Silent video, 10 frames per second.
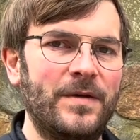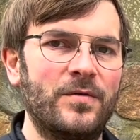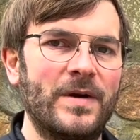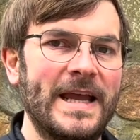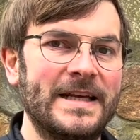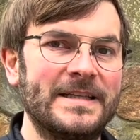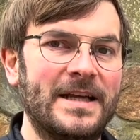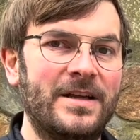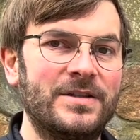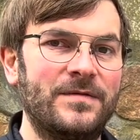or get in
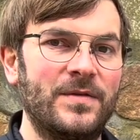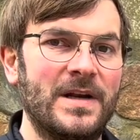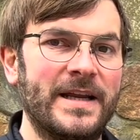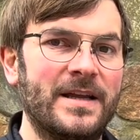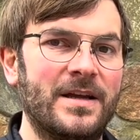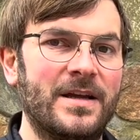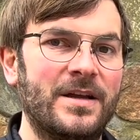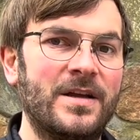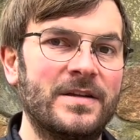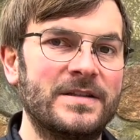touch if you'd like a
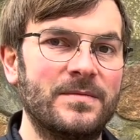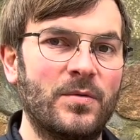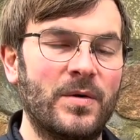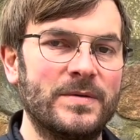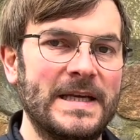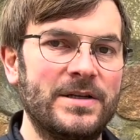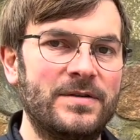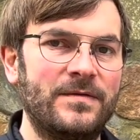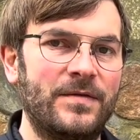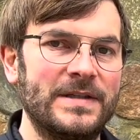custom
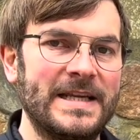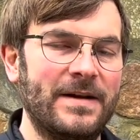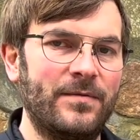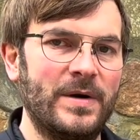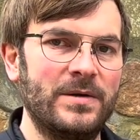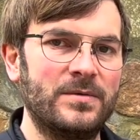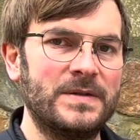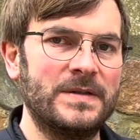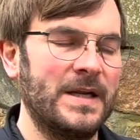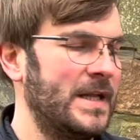quotation for a set of
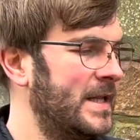wheels.